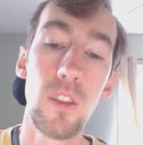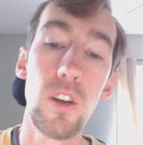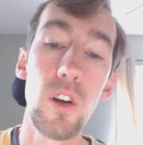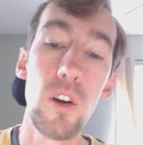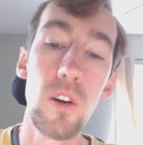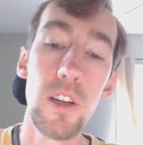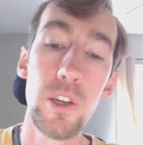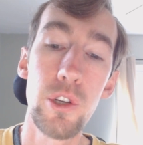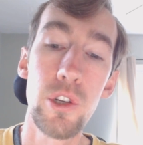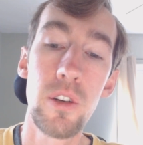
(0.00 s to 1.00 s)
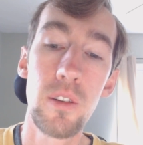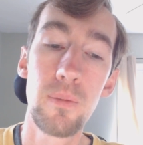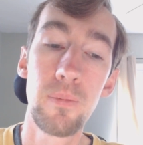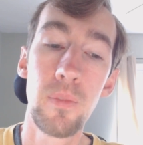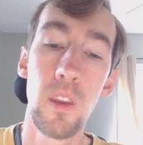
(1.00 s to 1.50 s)
the courage
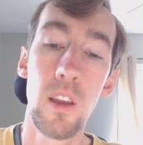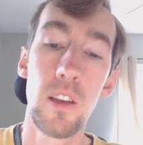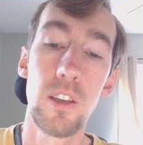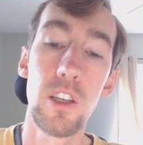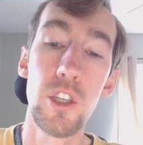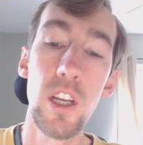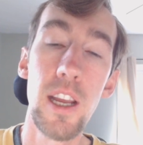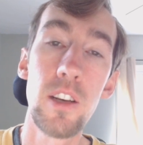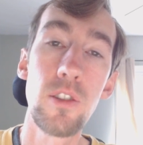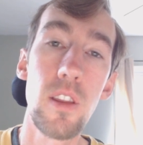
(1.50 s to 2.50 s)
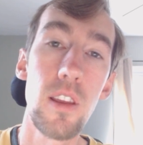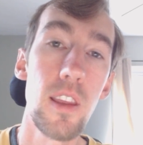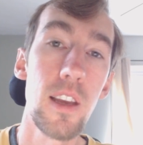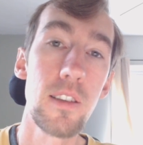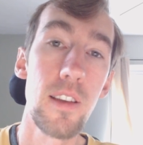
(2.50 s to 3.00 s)
to change the
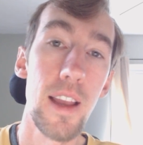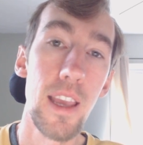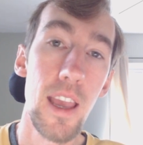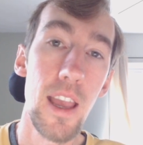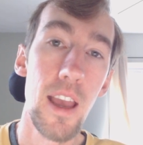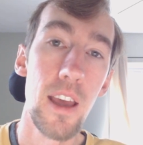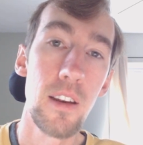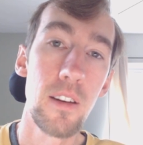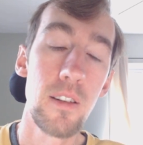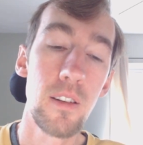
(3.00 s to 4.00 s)
things I can,